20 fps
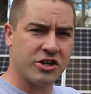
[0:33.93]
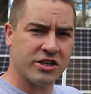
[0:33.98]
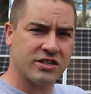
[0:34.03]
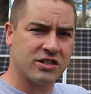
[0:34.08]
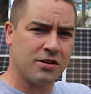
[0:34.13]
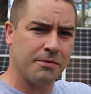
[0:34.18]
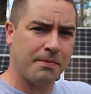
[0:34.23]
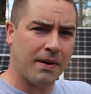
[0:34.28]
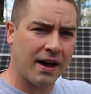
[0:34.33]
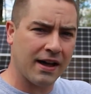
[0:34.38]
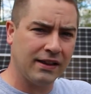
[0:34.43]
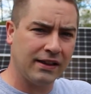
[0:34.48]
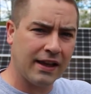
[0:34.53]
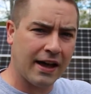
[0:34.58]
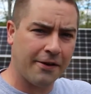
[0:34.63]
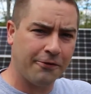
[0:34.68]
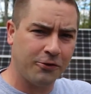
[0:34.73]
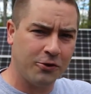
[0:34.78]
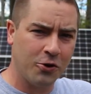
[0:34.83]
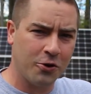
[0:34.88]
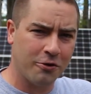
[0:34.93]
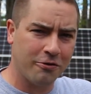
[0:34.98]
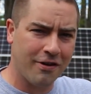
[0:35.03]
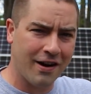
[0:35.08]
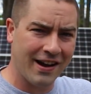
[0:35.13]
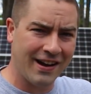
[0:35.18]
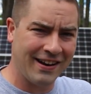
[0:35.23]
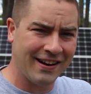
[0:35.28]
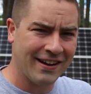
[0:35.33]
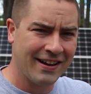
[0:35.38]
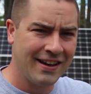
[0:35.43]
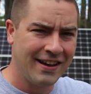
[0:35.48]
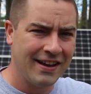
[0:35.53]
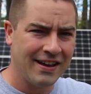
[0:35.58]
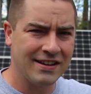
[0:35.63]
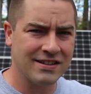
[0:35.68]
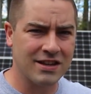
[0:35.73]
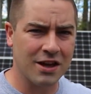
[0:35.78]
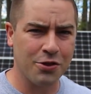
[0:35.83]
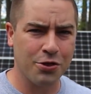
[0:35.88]
just to my left, your right,
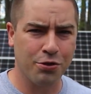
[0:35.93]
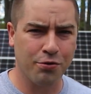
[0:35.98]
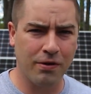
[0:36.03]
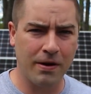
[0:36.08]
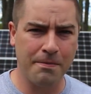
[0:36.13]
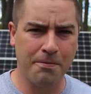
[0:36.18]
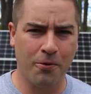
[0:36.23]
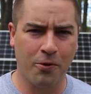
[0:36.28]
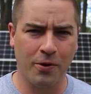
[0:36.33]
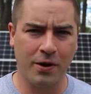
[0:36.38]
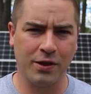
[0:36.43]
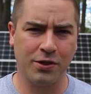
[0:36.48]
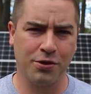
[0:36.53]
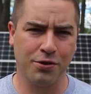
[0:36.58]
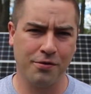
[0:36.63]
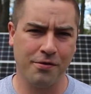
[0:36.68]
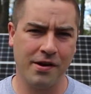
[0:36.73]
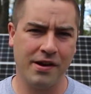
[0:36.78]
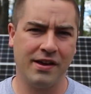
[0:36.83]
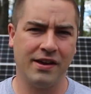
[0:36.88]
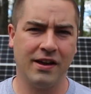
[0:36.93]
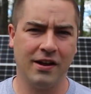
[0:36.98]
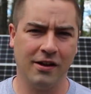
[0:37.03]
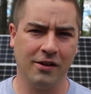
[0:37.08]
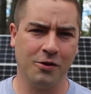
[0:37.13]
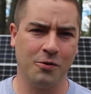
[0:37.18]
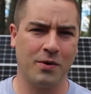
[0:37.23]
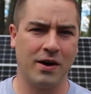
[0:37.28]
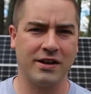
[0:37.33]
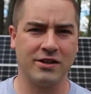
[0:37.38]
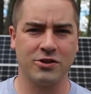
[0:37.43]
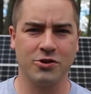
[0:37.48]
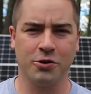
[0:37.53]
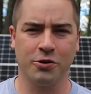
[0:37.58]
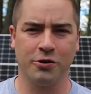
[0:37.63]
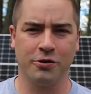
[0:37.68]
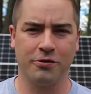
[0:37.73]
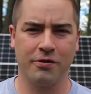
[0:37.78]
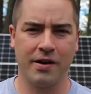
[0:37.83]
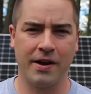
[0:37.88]
is a 3.3 kilowatt
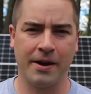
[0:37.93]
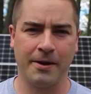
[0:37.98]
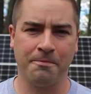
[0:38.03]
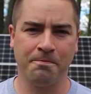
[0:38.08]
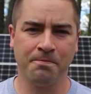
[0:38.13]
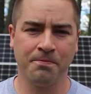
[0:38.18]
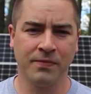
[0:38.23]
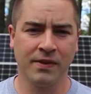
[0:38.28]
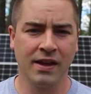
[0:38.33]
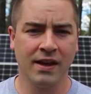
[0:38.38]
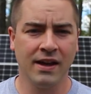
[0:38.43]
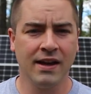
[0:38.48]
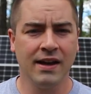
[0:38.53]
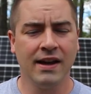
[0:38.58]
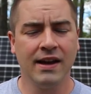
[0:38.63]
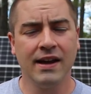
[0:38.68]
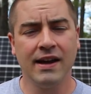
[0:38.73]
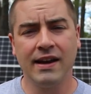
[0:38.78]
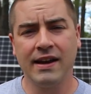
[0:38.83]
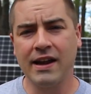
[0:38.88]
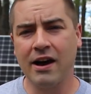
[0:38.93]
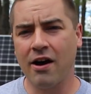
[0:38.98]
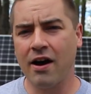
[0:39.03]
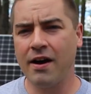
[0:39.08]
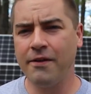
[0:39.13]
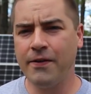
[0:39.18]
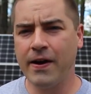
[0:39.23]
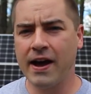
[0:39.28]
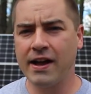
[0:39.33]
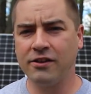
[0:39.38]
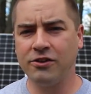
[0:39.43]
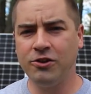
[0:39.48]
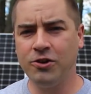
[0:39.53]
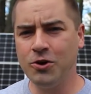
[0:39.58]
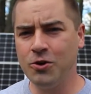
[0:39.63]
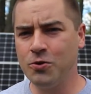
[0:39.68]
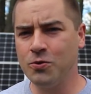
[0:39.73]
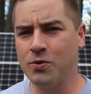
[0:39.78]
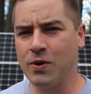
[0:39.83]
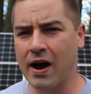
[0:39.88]
solar array. Now, I've had
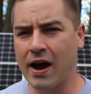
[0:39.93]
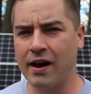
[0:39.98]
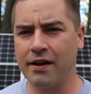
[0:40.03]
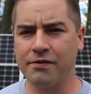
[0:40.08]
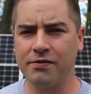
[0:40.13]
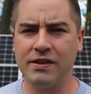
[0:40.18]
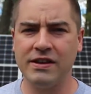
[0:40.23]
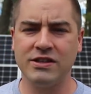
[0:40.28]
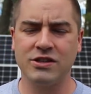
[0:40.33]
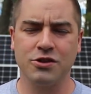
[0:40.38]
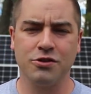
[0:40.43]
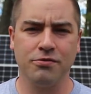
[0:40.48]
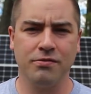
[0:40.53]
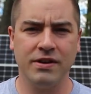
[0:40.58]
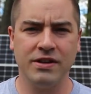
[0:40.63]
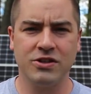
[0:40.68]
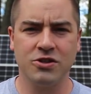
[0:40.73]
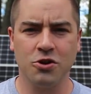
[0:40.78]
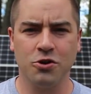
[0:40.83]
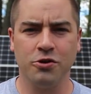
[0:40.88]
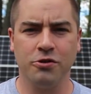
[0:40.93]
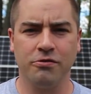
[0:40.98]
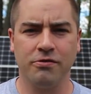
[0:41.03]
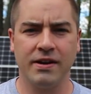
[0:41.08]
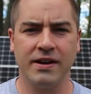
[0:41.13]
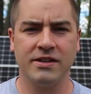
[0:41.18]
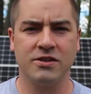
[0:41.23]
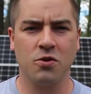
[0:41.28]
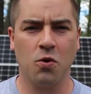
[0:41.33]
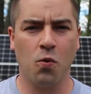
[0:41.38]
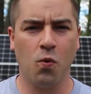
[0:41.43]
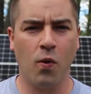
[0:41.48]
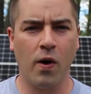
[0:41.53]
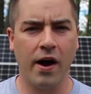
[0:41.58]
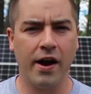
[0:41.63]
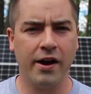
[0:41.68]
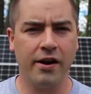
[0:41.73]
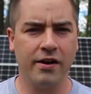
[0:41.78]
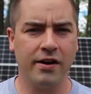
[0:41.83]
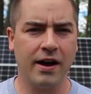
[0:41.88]
two out of these three solar arrays
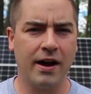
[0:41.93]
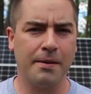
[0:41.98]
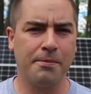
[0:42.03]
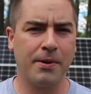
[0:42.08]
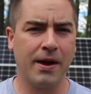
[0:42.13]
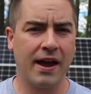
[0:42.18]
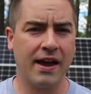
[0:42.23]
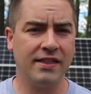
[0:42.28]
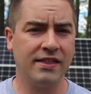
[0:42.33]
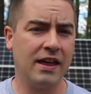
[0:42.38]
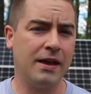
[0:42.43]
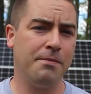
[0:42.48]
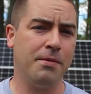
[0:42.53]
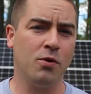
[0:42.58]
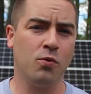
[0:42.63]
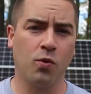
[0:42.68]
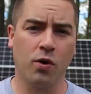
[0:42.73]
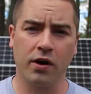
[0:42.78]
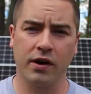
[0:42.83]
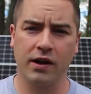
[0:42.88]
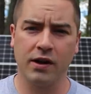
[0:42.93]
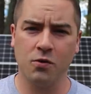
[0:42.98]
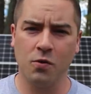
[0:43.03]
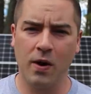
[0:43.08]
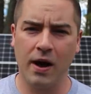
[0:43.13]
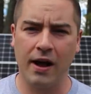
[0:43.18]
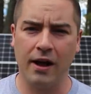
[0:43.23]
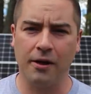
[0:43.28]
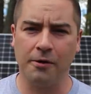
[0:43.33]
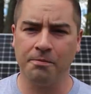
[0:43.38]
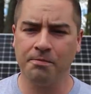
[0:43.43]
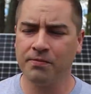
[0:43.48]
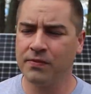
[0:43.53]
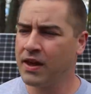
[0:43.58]
wired up, and they've been working well.